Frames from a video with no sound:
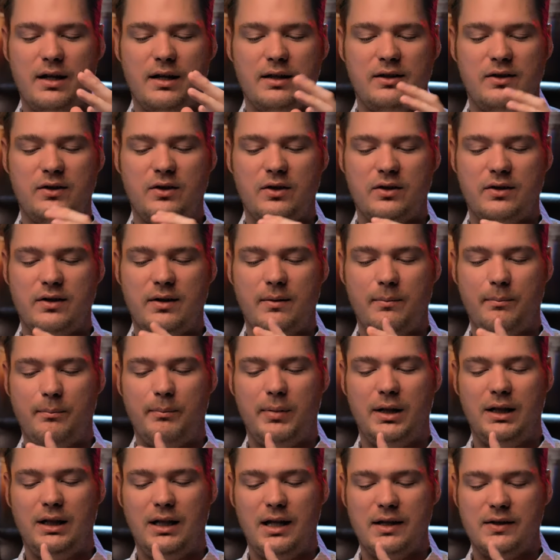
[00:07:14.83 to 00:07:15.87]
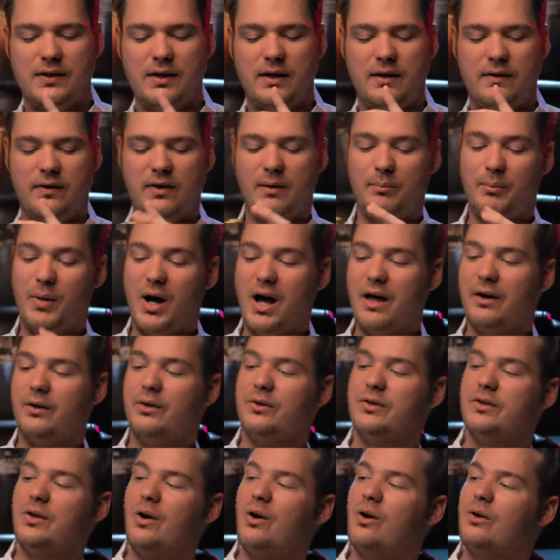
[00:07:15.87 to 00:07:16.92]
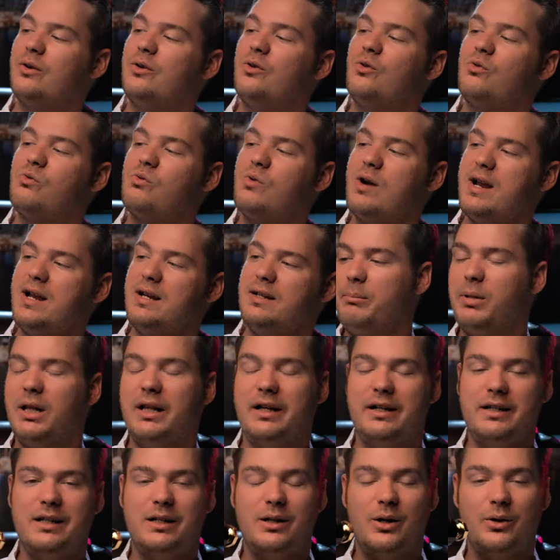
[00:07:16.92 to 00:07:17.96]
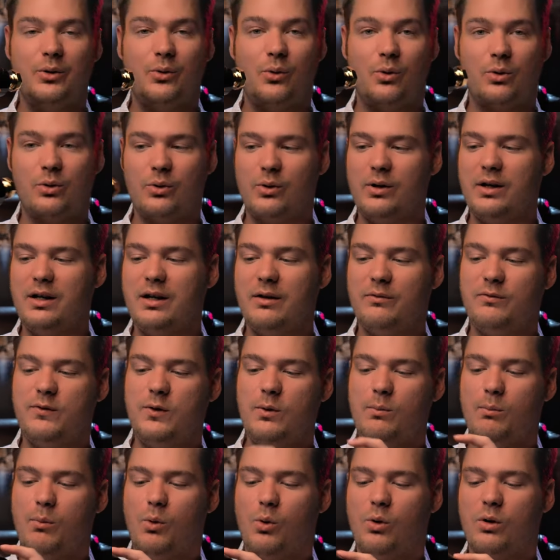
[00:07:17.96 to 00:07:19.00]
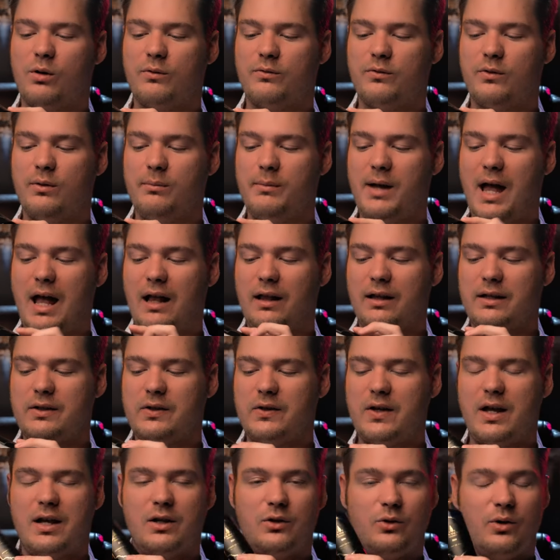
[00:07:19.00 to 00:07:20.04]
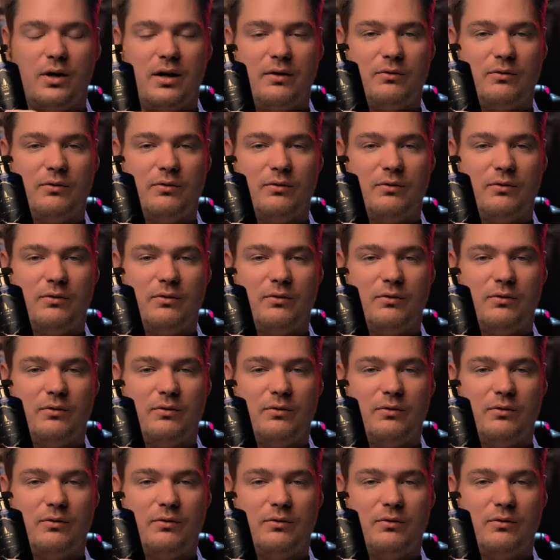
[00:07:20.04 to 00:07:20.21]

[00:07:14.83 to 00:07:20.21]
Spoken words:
It's just pleasant. The bottles are great. Planning on ordering a few more from Alexandria